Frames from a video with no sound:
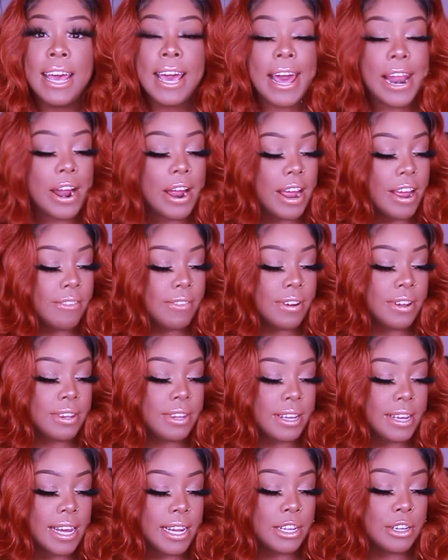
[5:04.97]
And I have her in
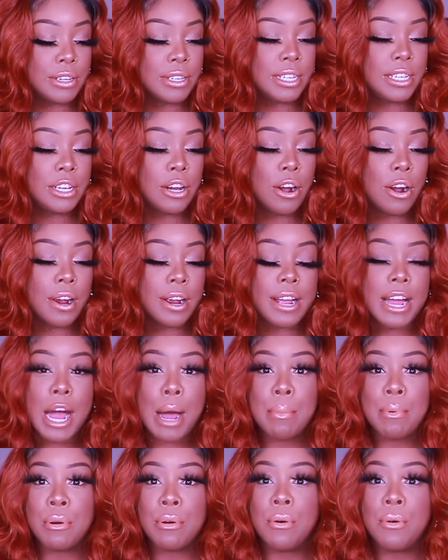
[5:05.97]
the color D R
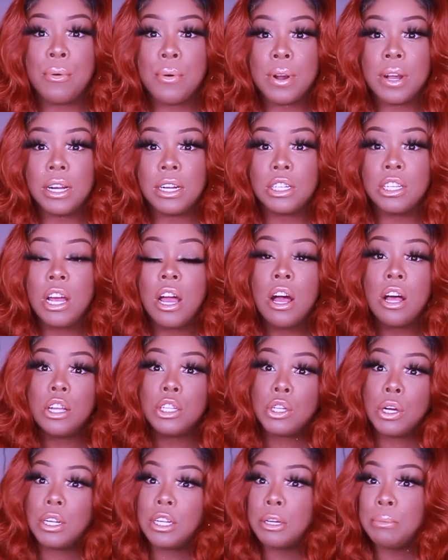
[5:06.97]
Copper Orange.
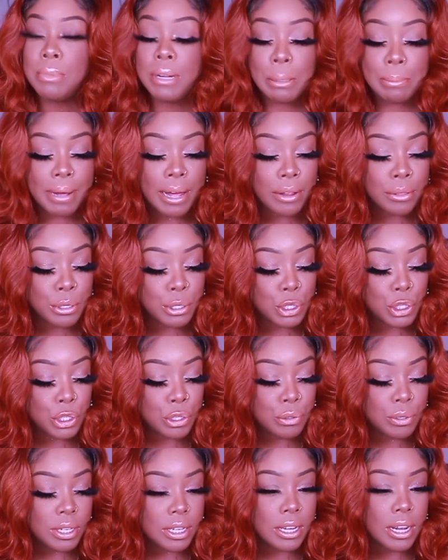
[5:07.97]
So a little bit about this
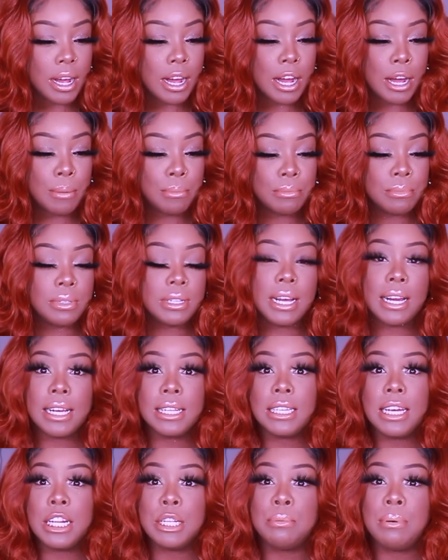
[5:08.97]
unit. Um, like I
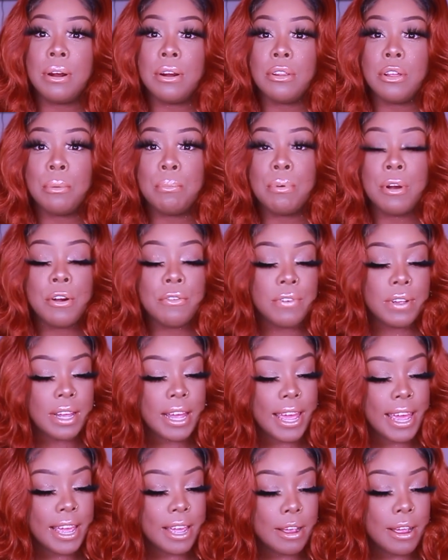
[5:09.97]
said, it's part of the
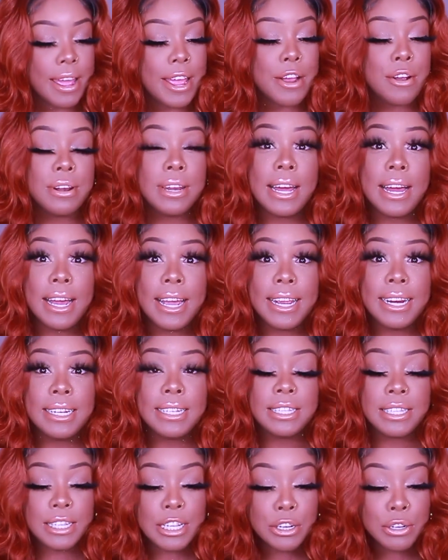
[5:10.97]
Perfect ha
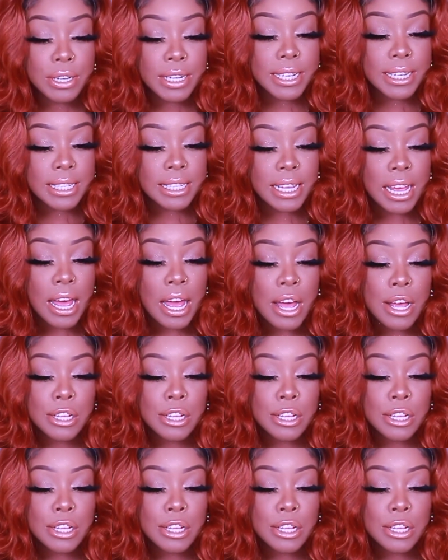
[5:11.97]
Hairline series.